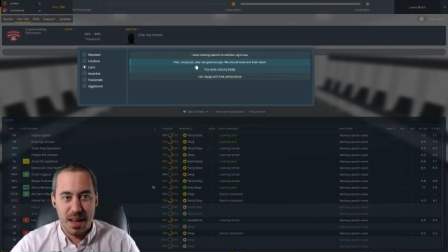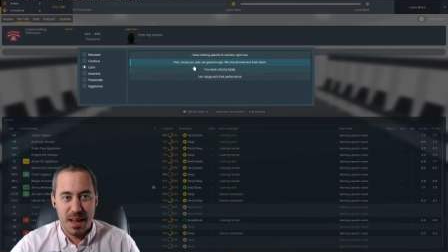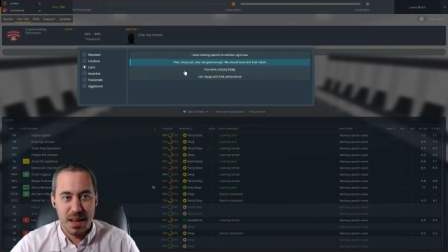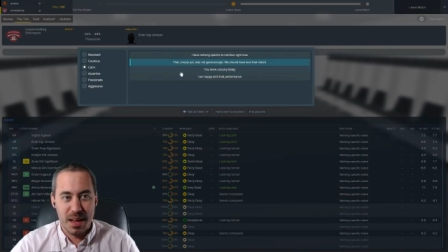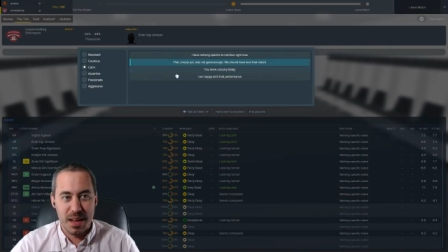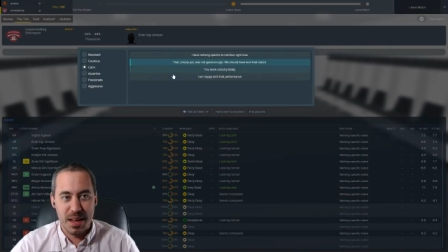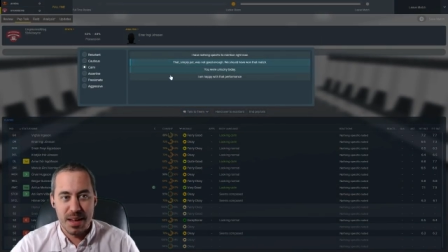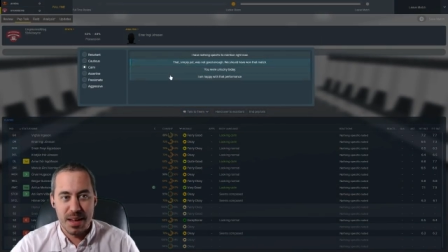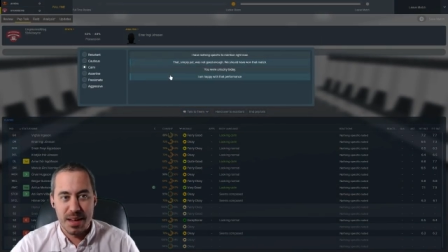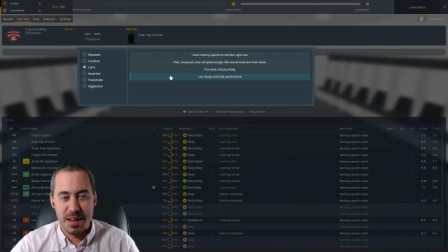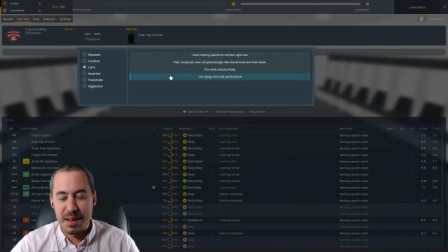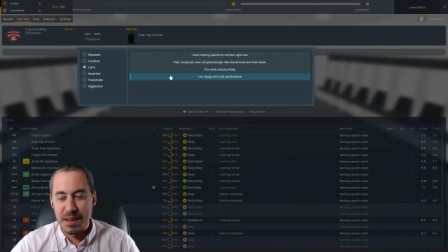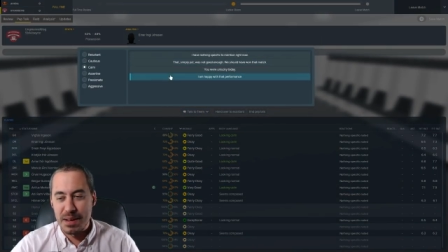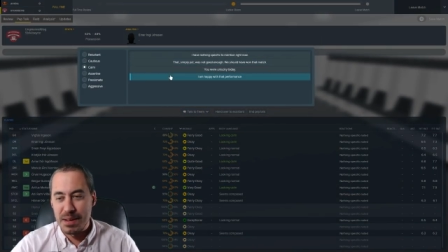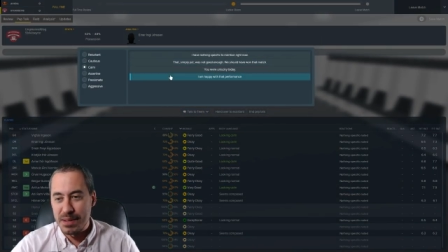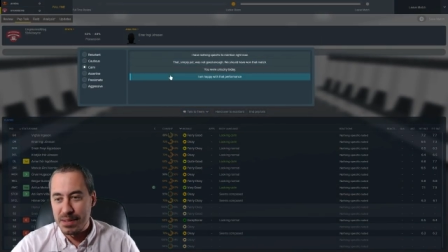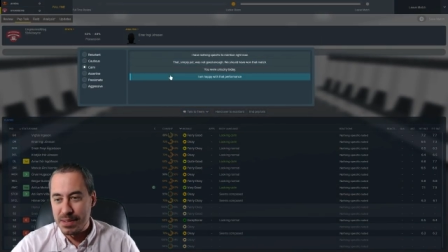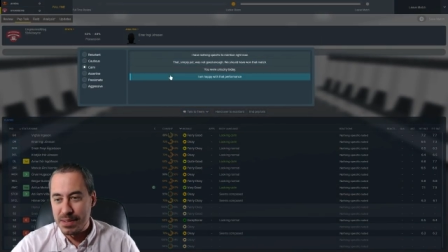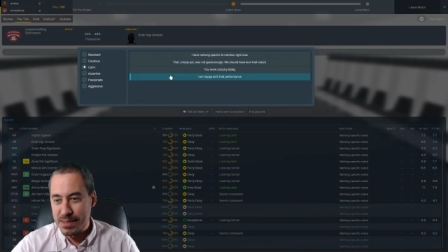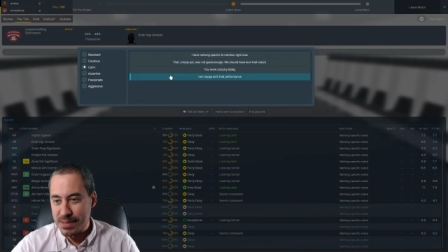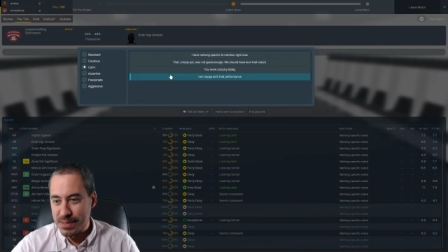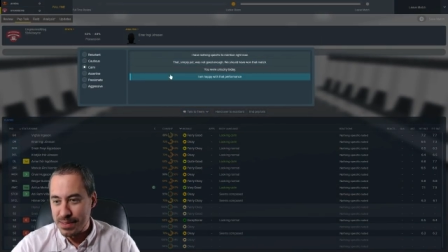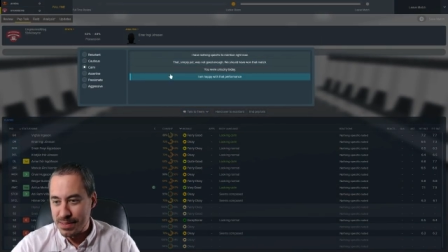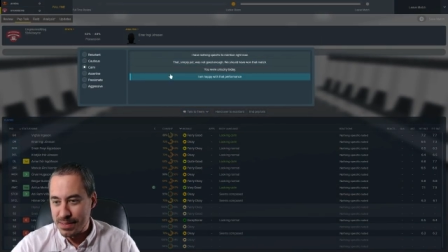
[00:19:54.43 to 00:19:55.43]

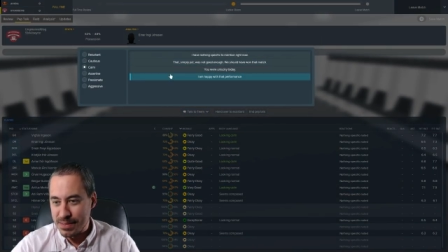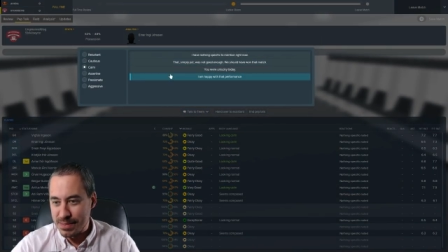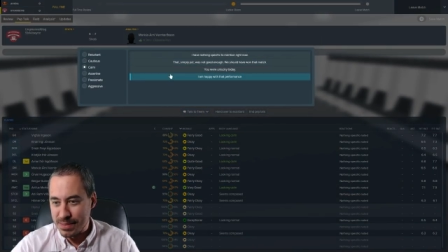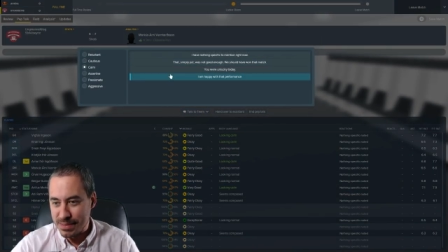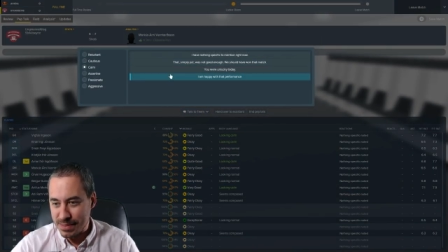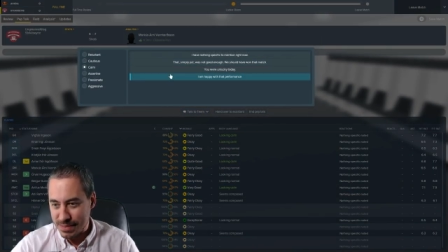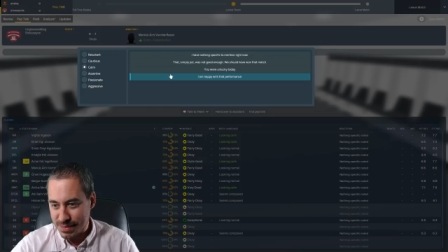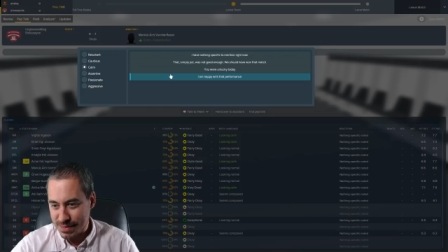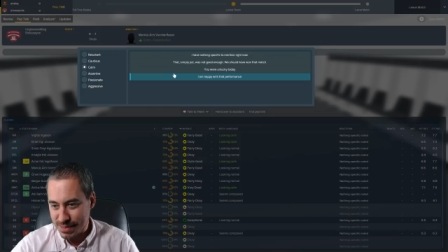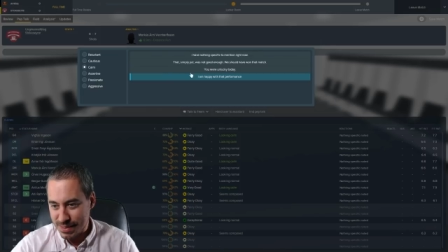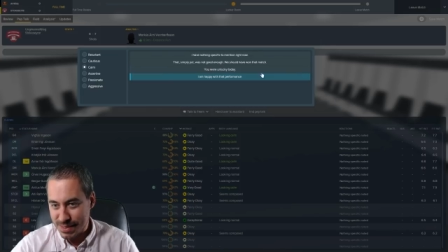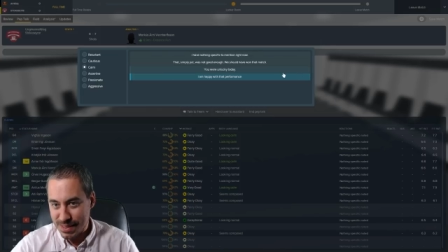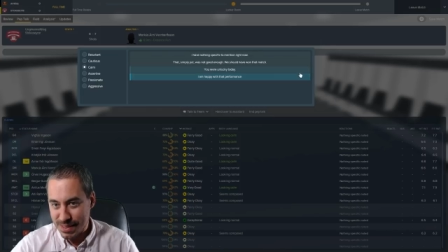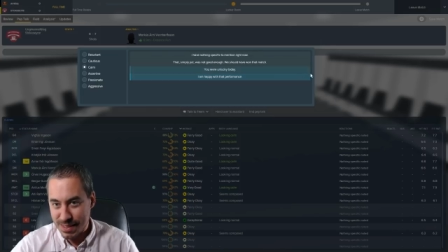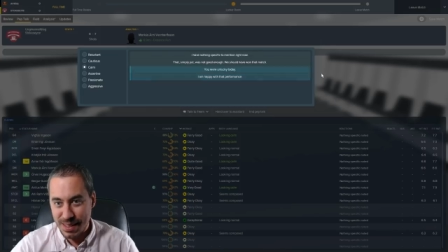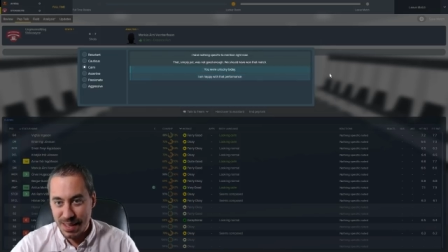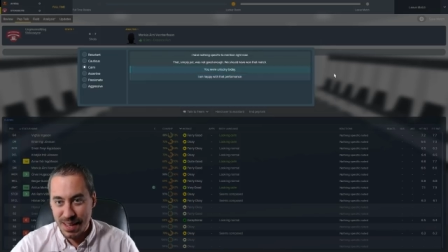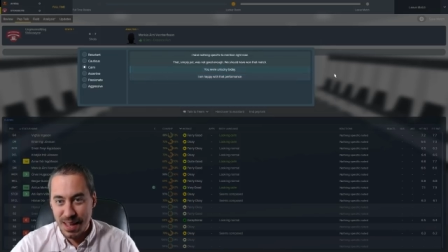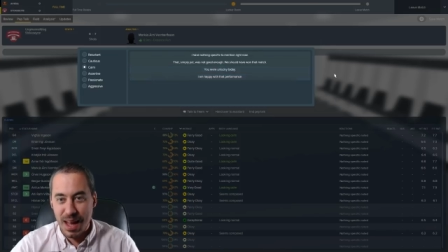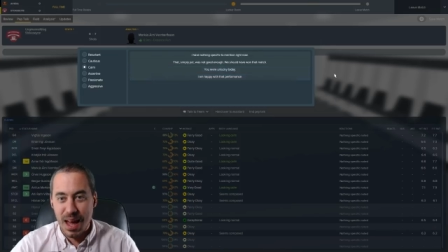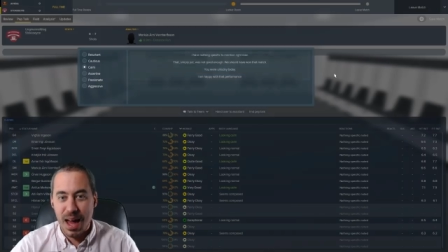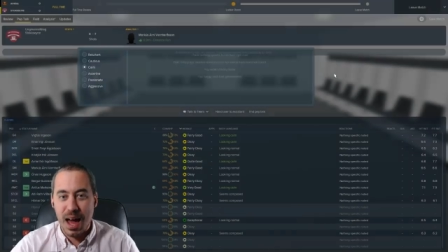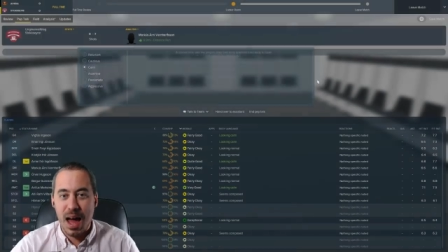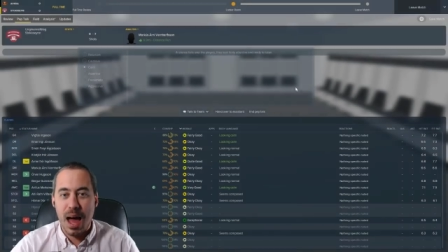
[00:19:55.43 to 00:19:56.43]
Uh.
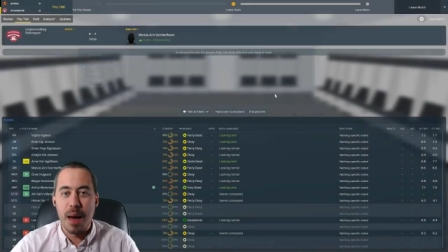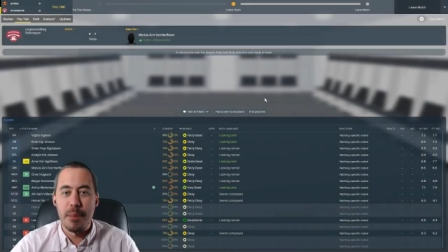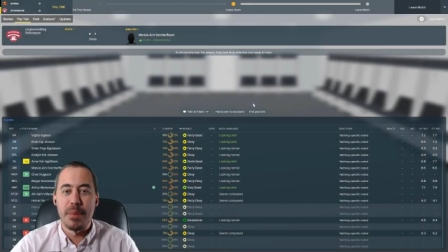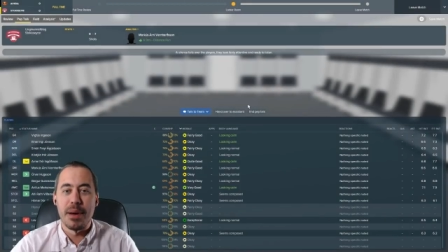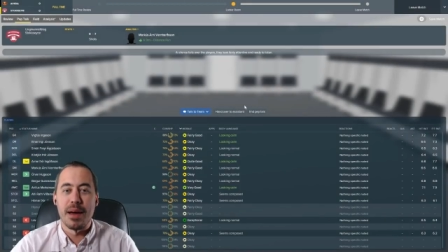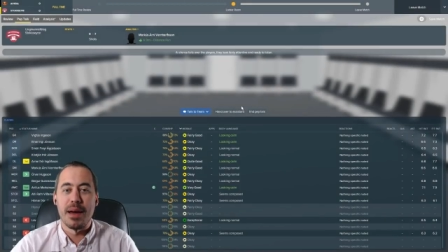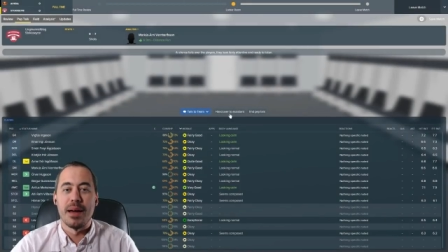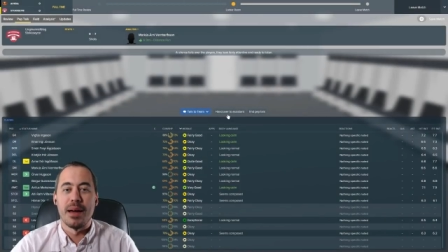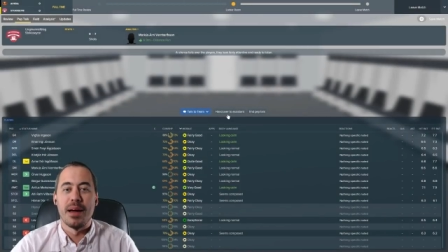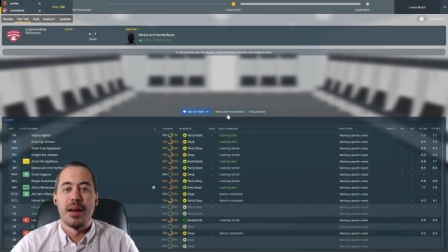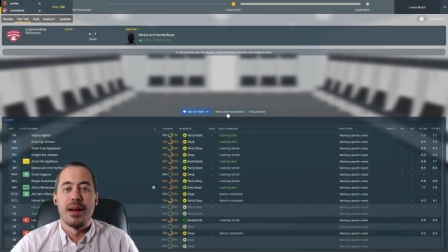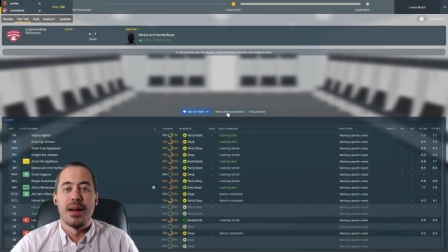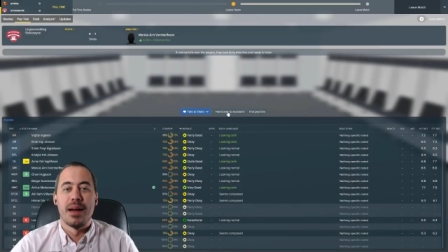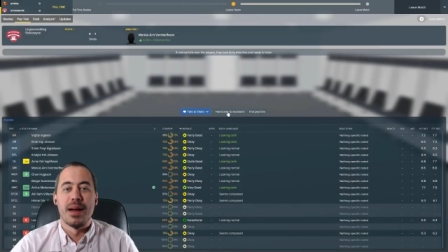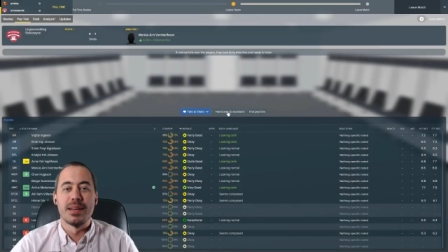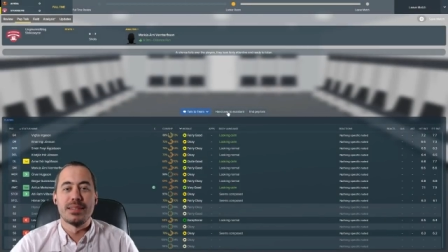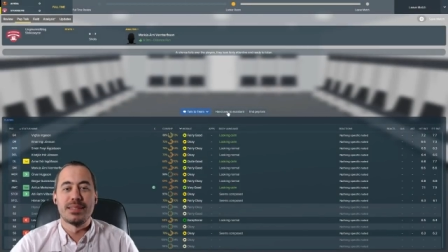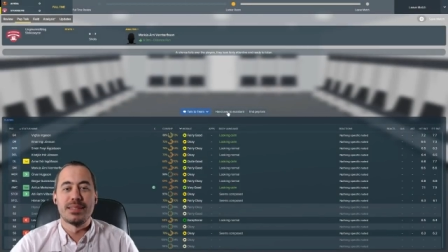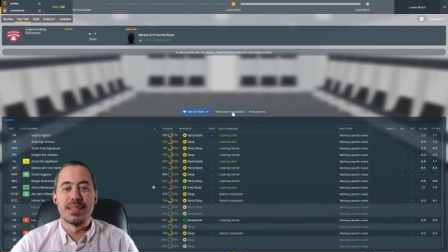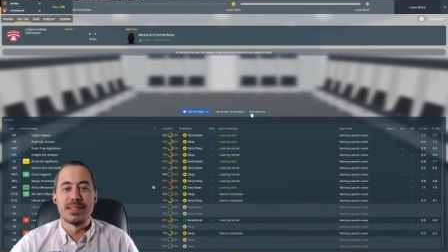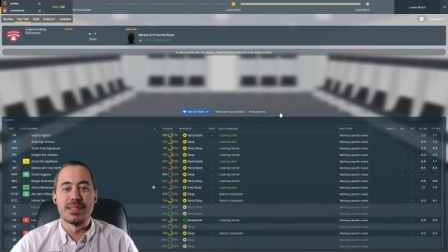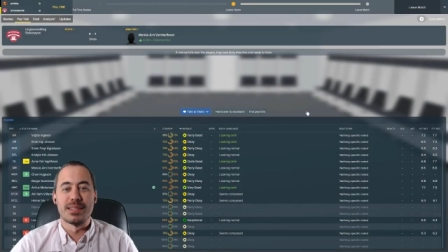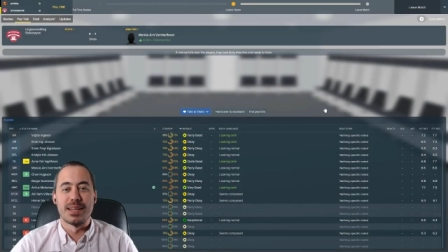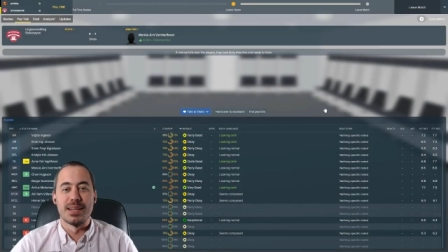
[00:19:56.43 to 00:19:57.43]
How about
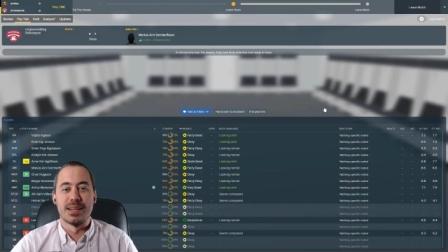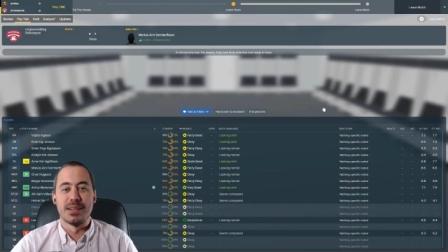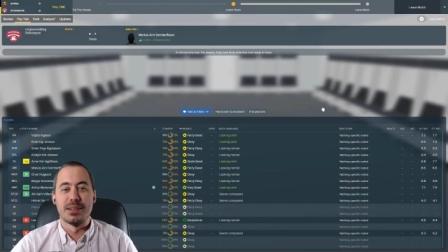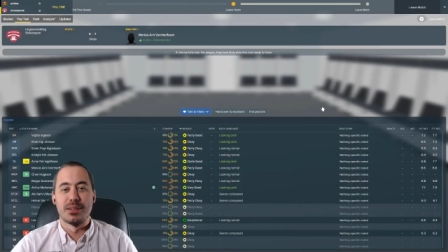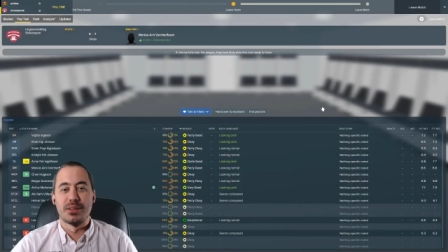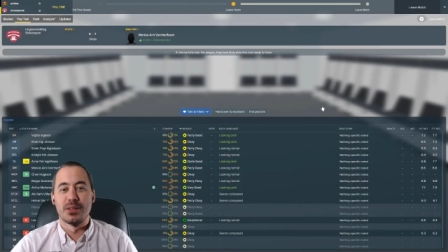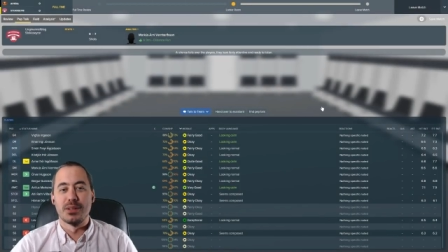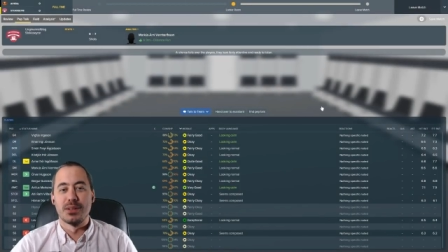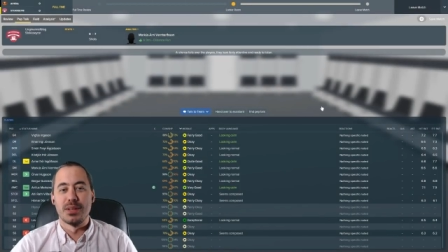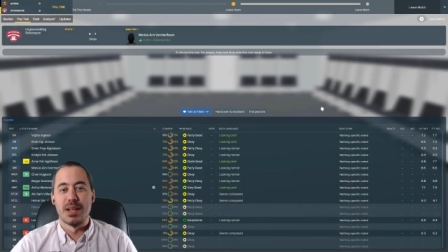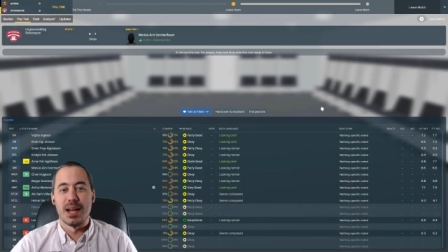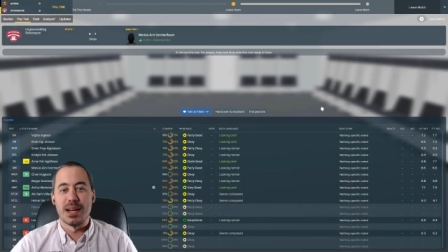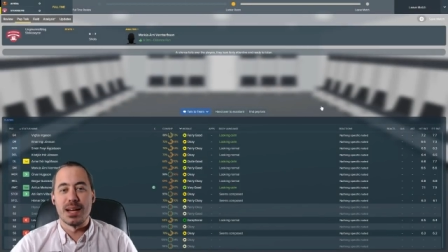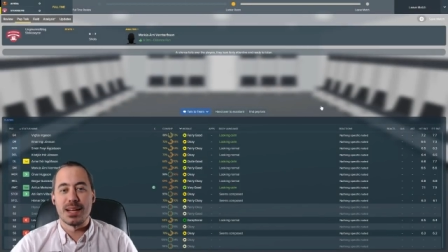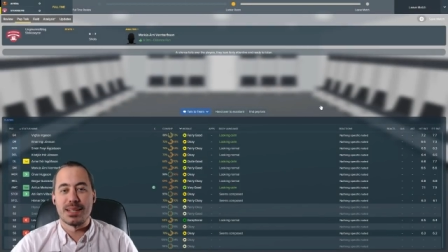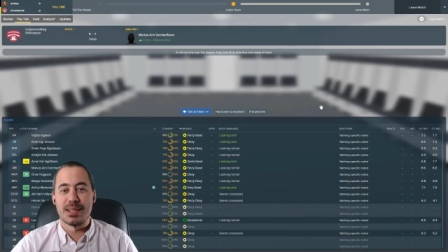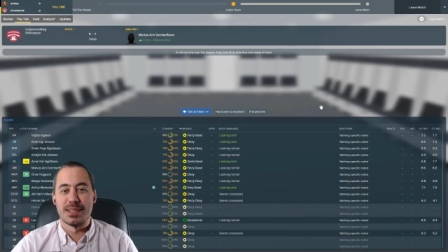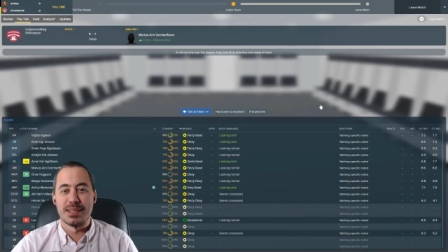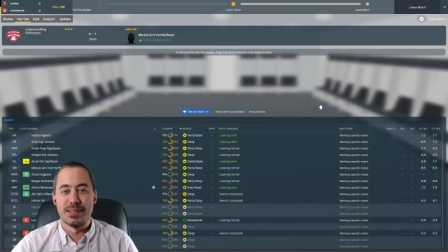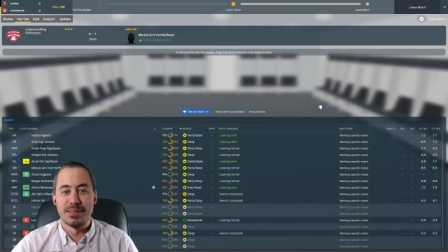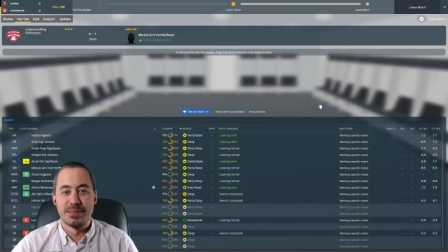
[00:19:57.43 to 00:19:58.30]
assistant? Good luck.